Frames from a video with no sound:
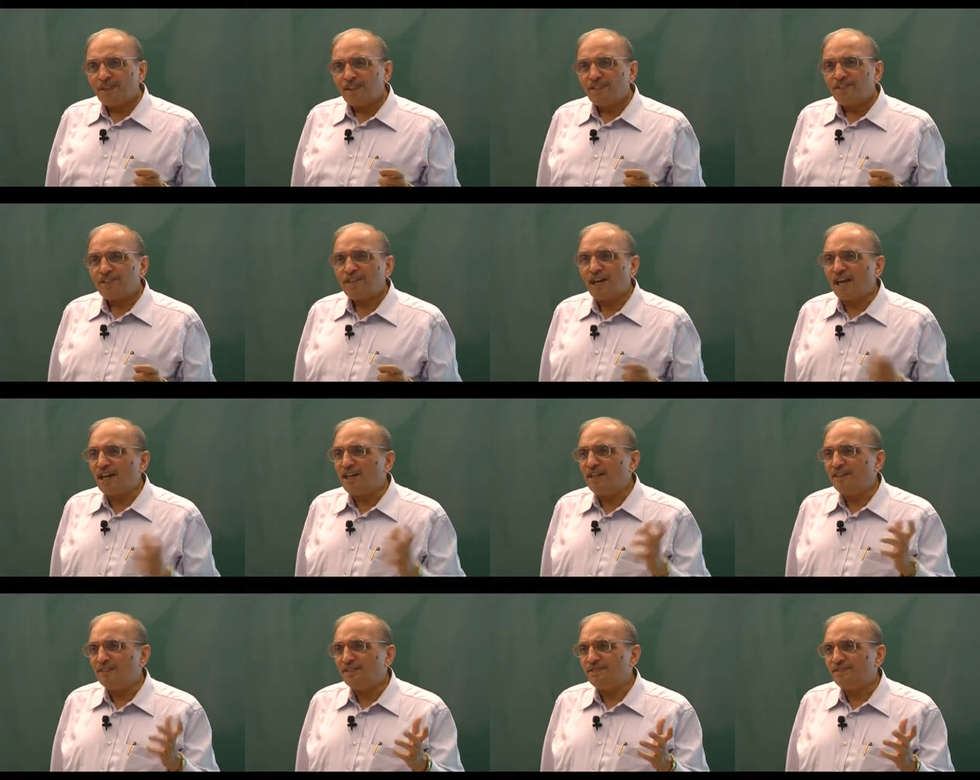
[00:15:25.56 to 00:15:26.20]

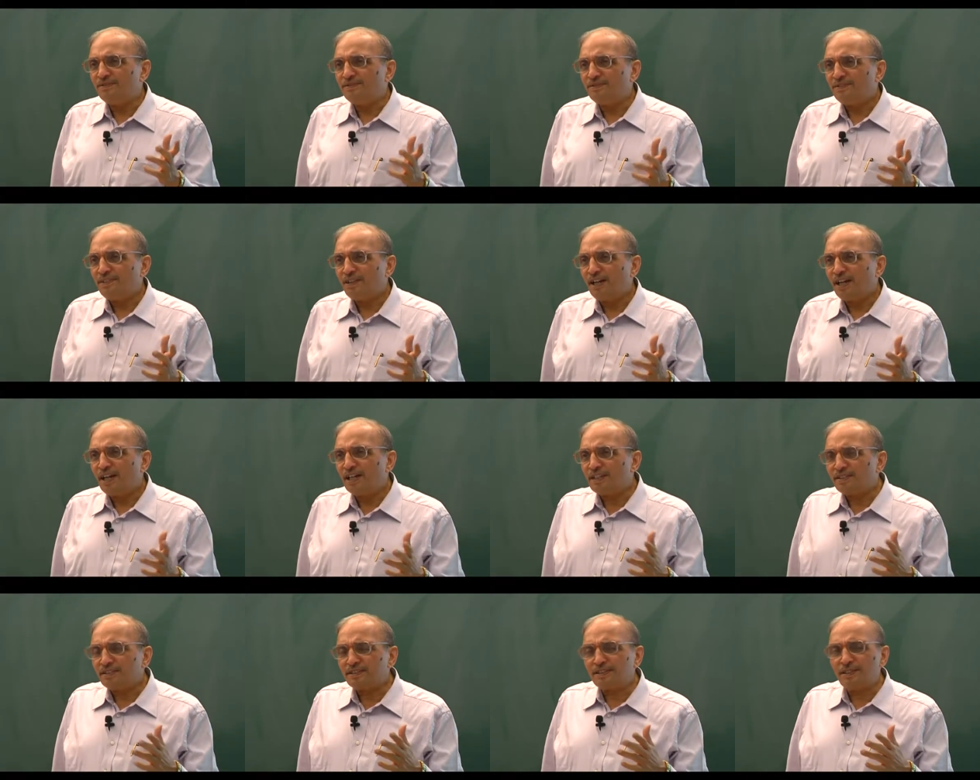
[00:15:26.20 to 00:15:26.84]
child
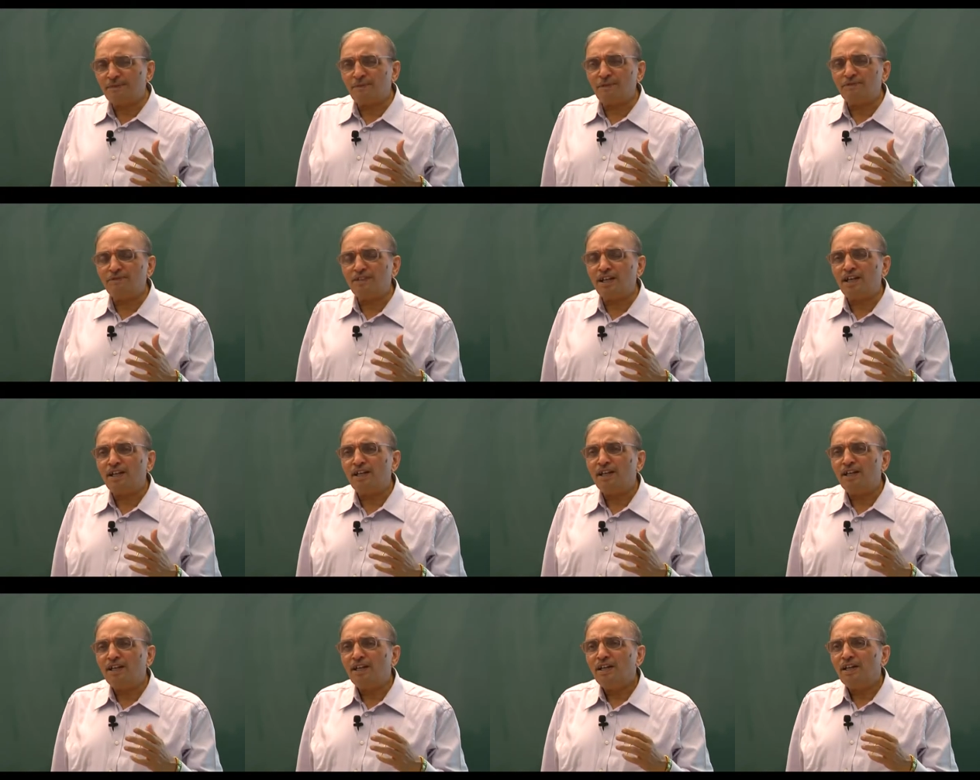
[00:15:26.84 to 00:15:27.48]
has some of
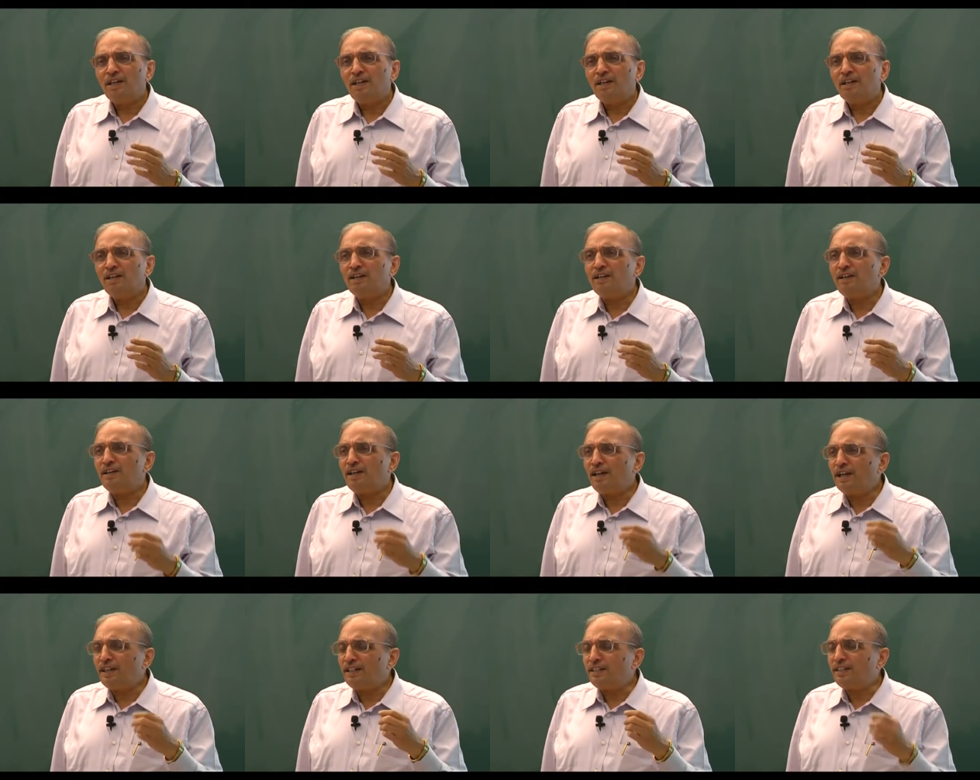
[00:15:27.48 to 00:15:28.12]
the
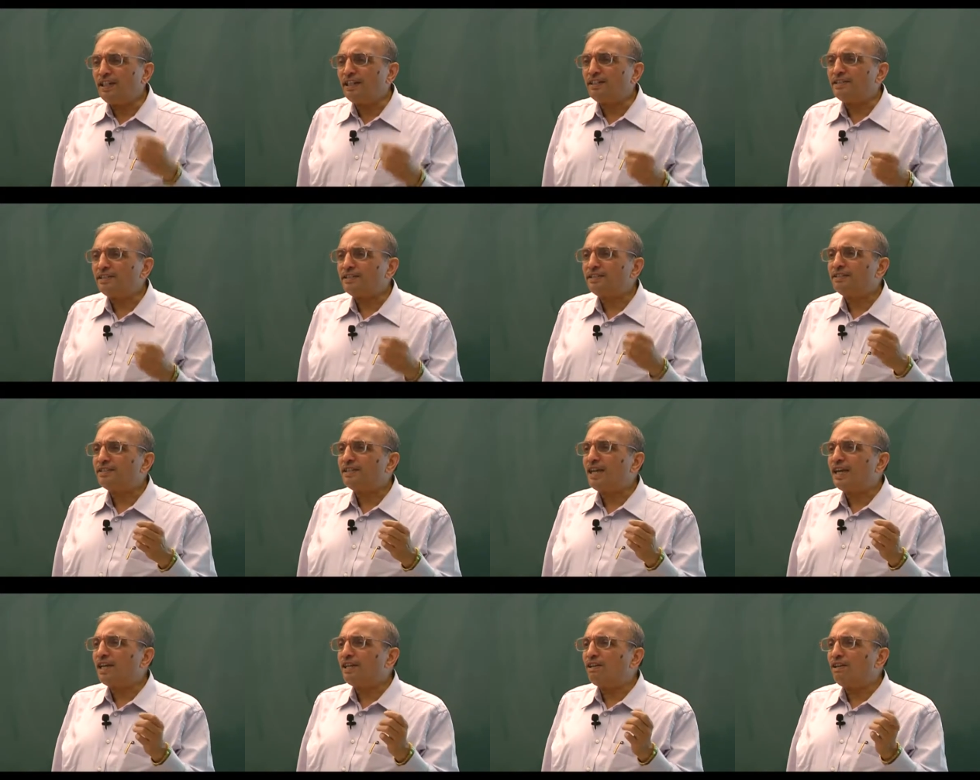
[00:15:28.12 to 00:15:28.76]
greatest
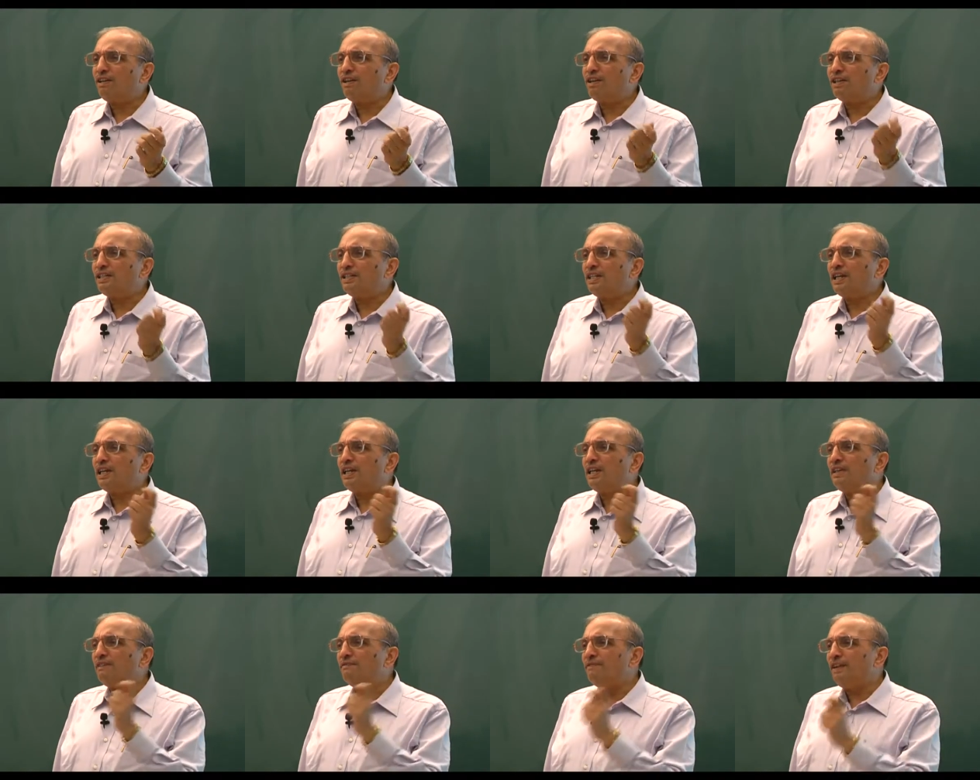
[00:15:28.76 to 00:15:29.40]

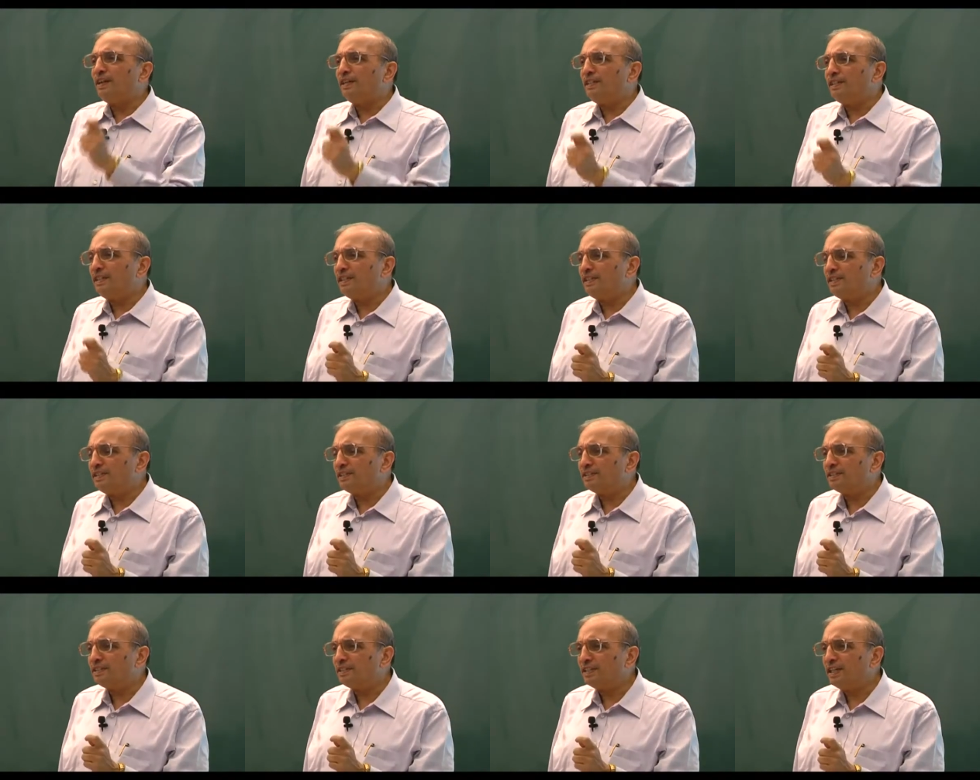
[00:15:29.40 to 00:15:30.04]
psychological
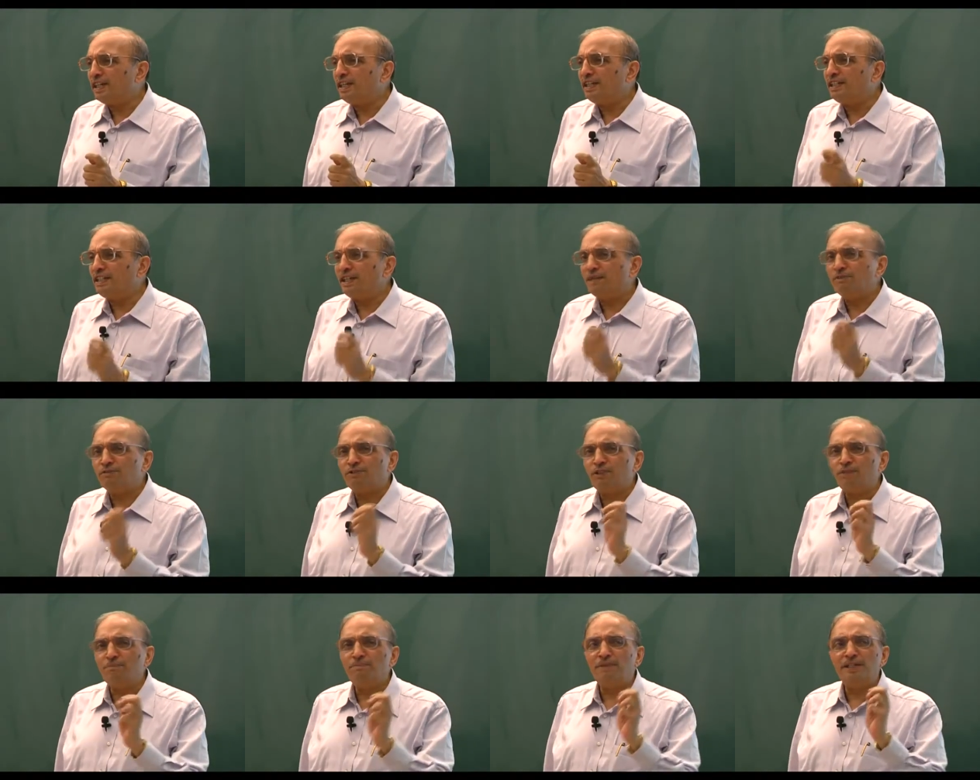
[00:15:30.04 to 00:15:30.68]
advantages in
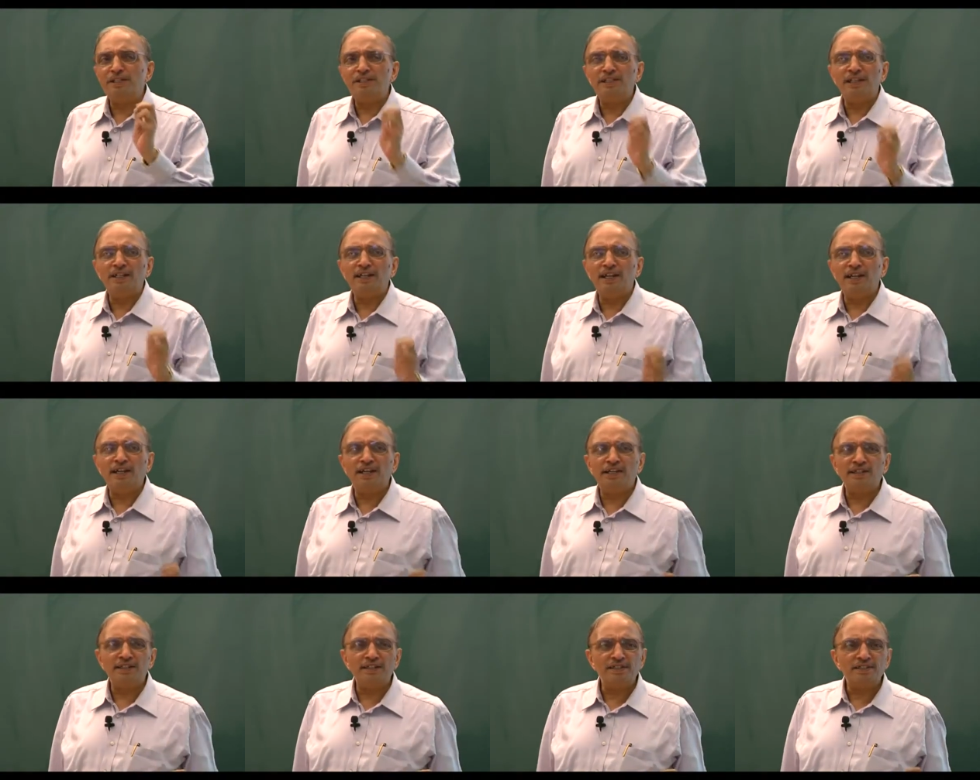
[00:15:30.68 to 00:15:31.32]
terms of basic
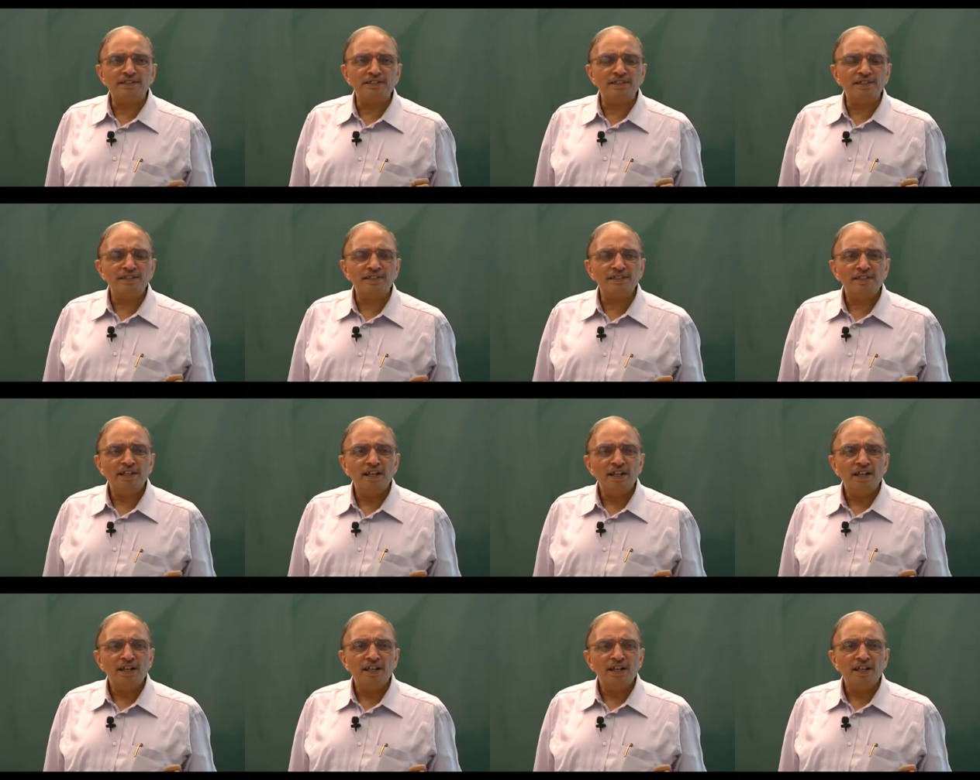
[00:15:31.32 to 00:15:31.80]
characteristics